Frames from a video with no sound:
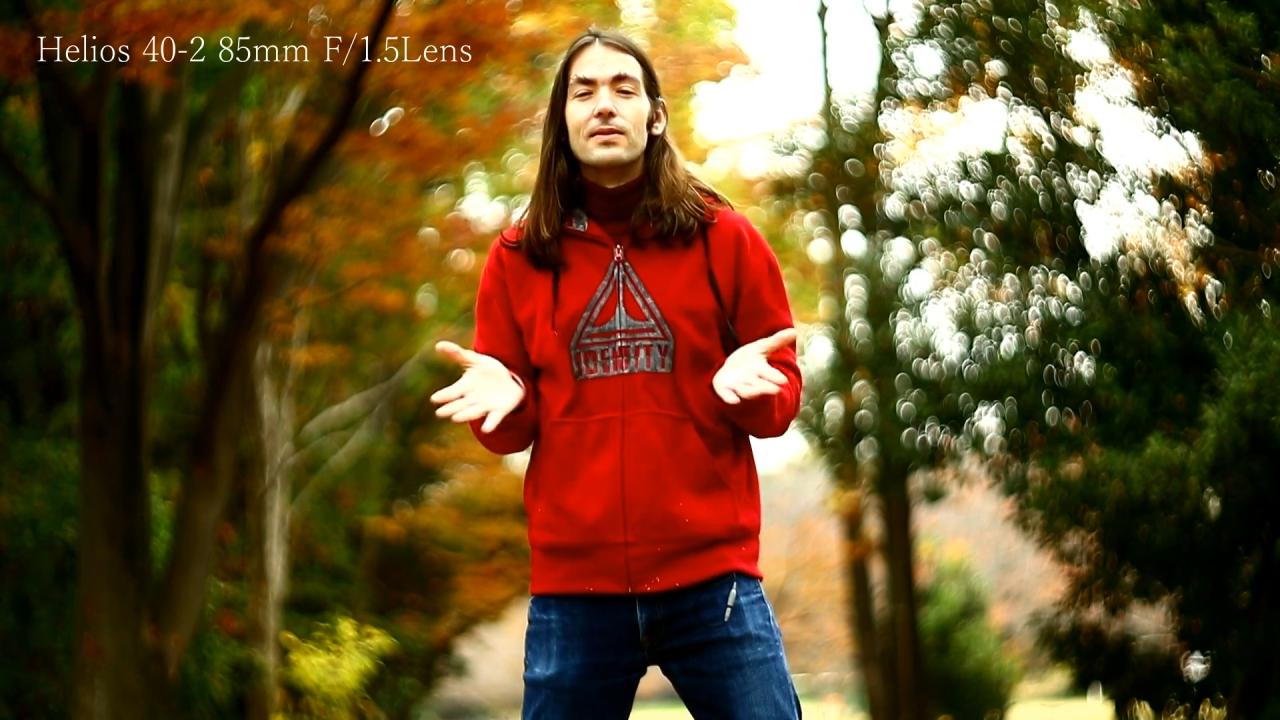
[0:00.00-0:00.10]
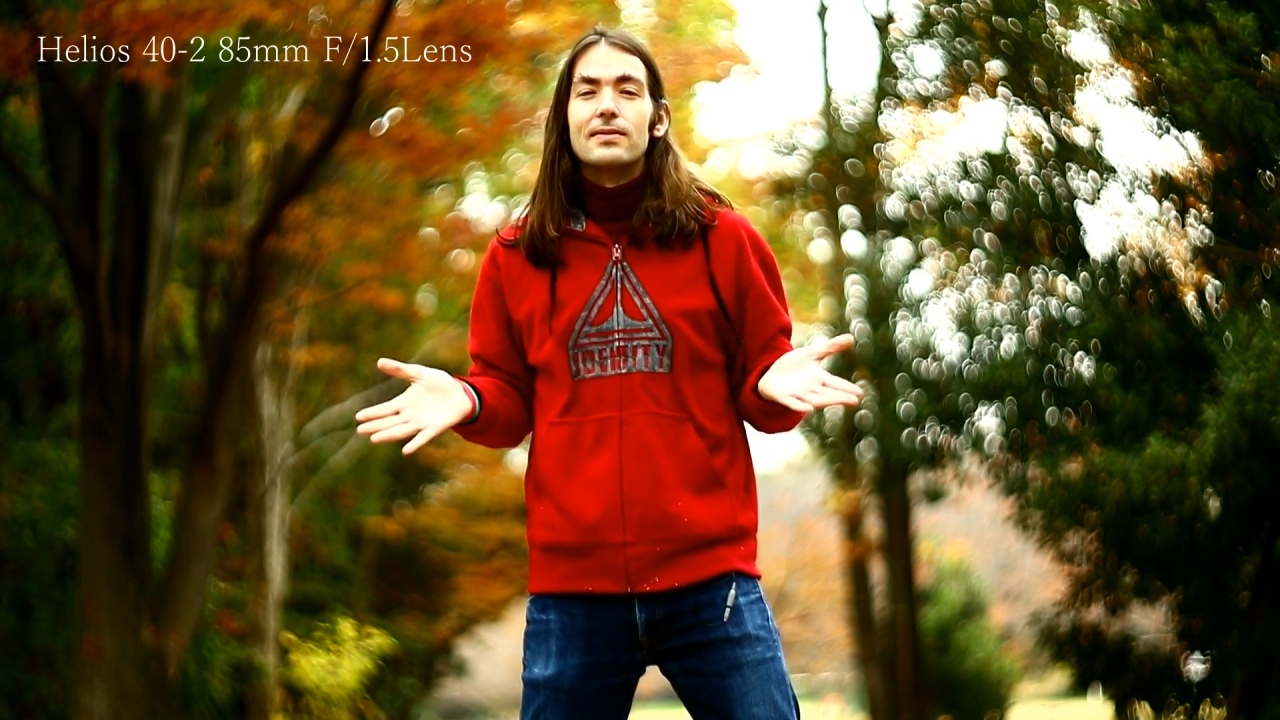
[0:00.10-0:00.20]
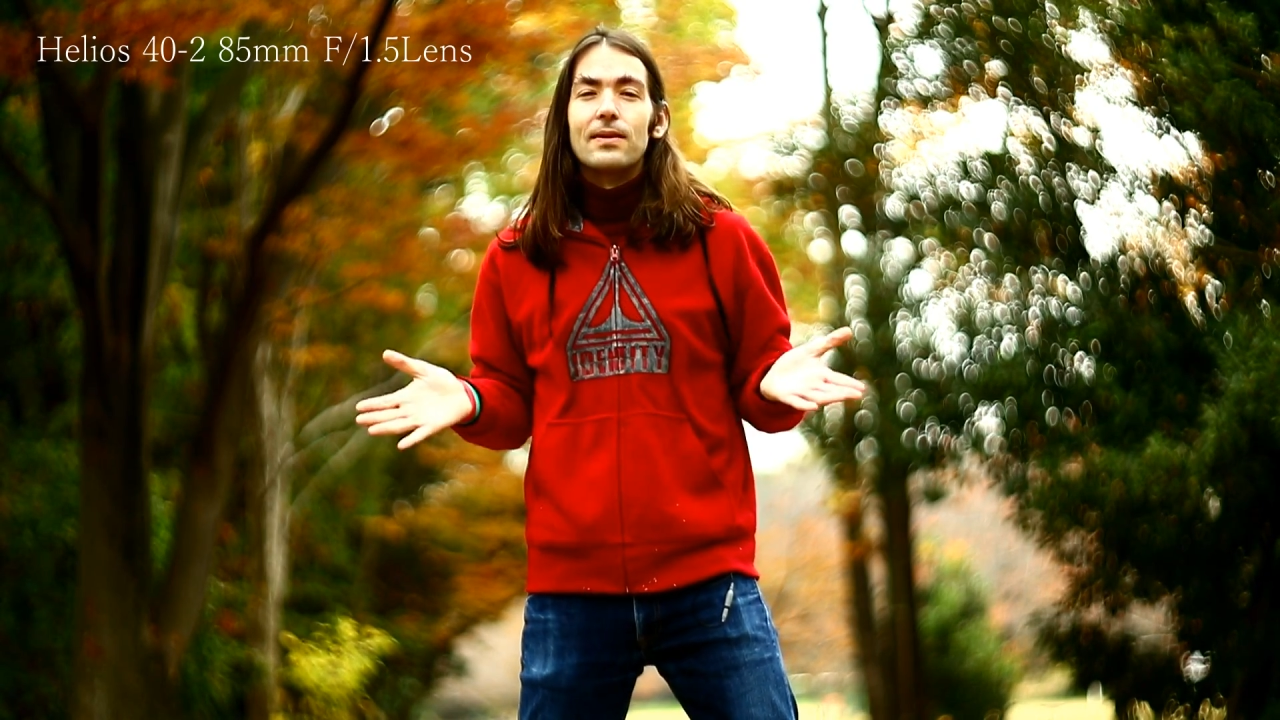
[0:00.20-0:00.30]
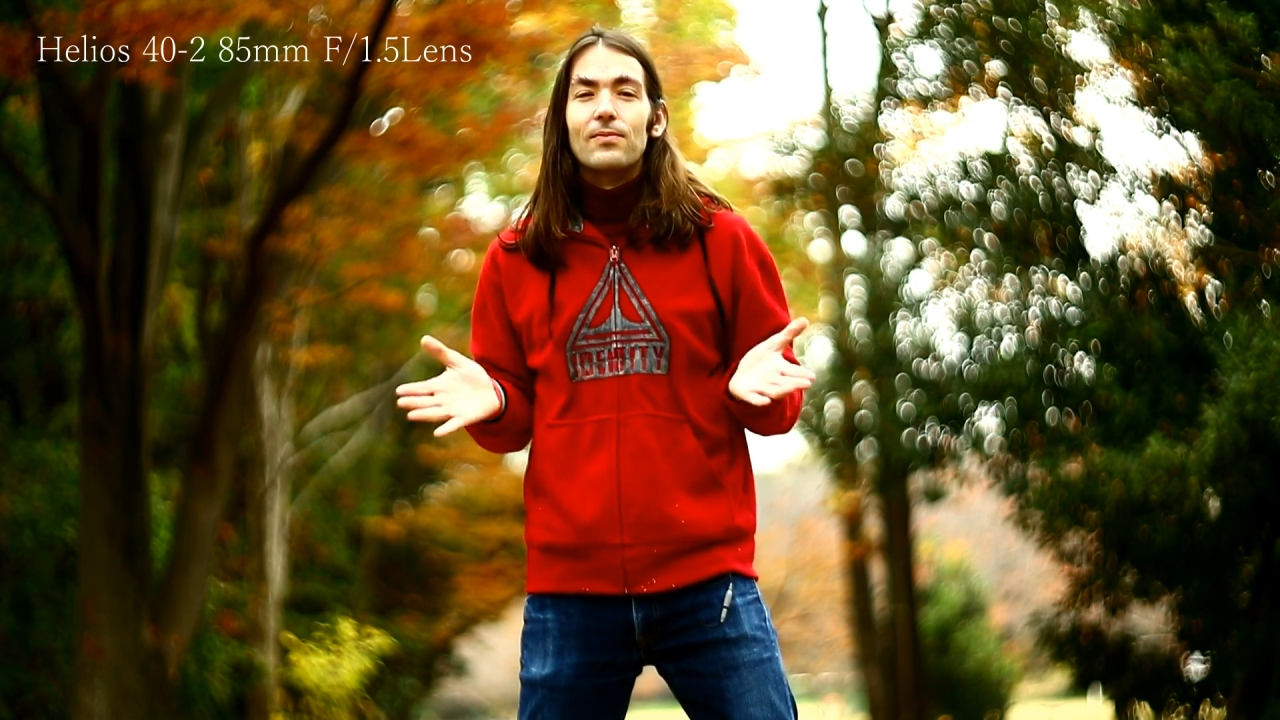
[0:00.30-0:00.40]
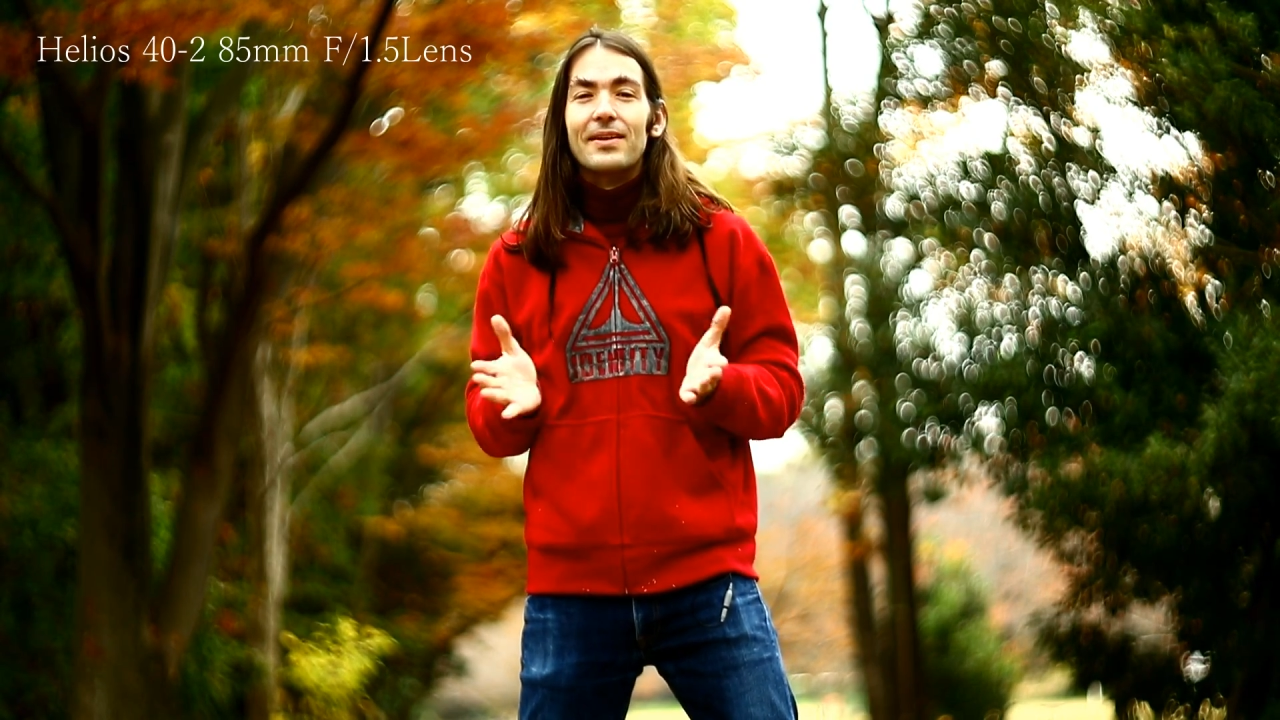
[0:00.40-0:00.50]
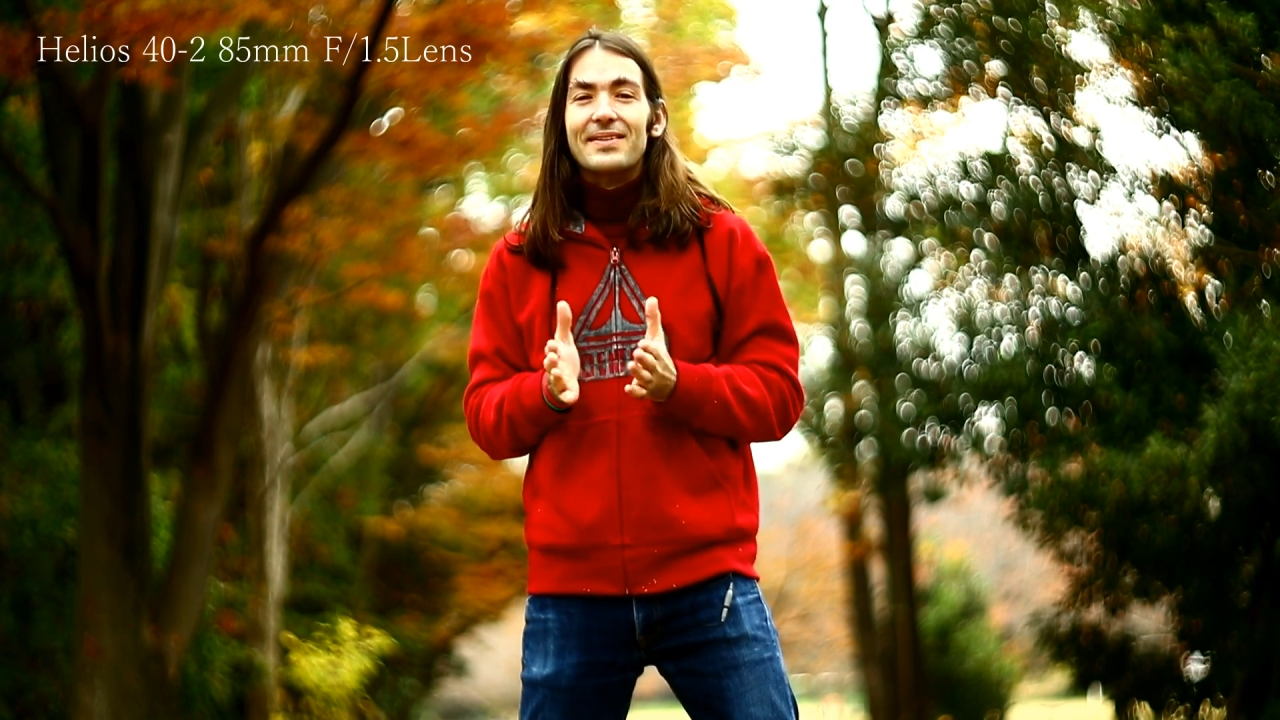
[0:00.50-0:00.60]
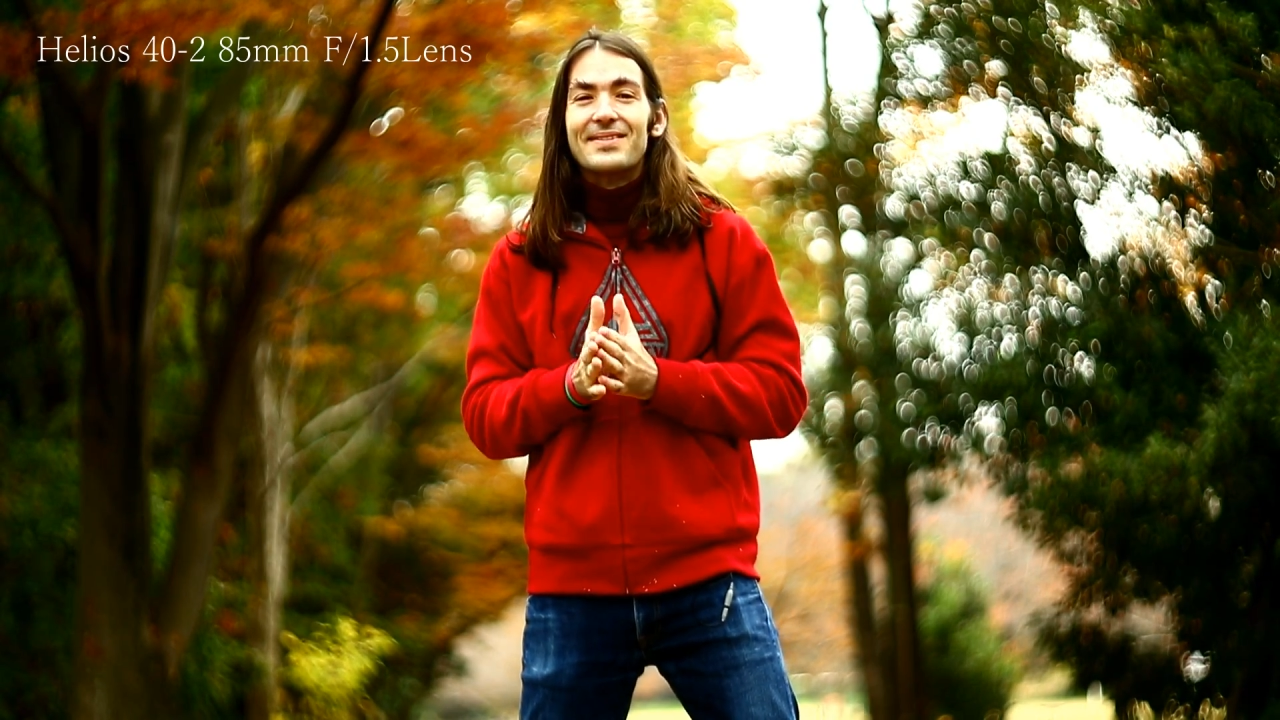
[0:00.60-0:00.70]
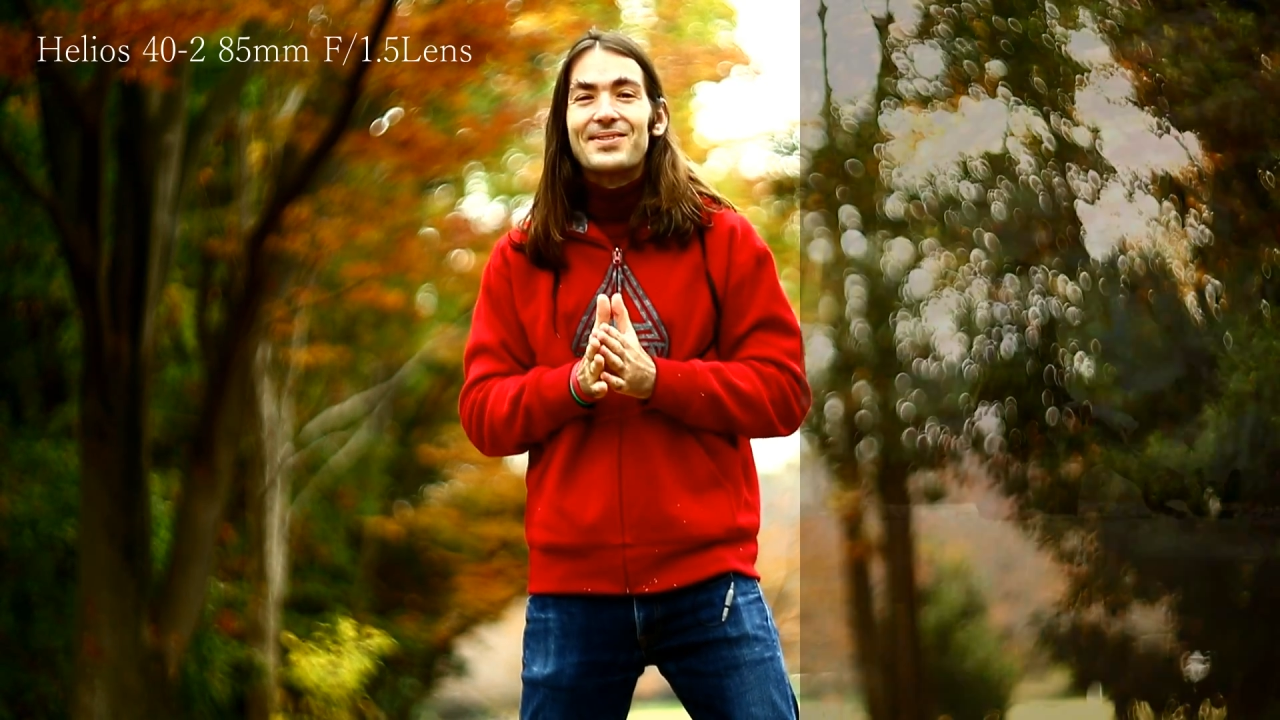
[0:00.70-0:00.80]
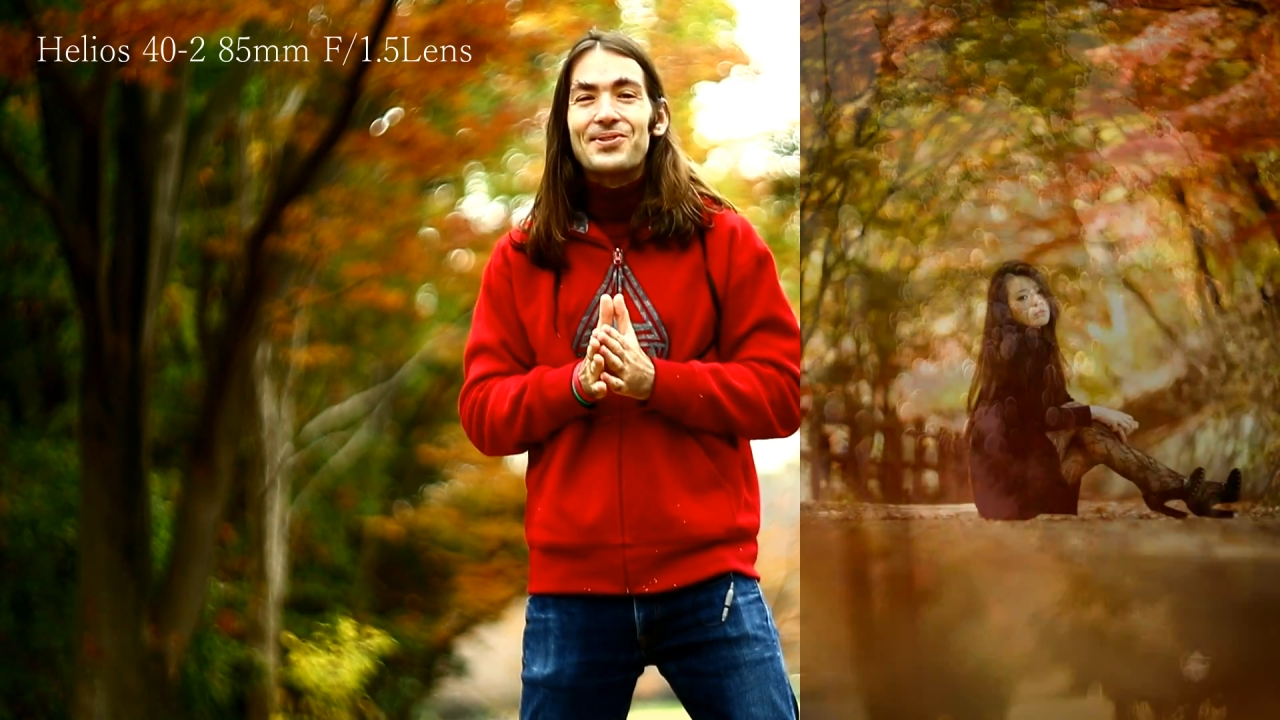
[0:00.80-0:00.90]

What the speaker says: same lens.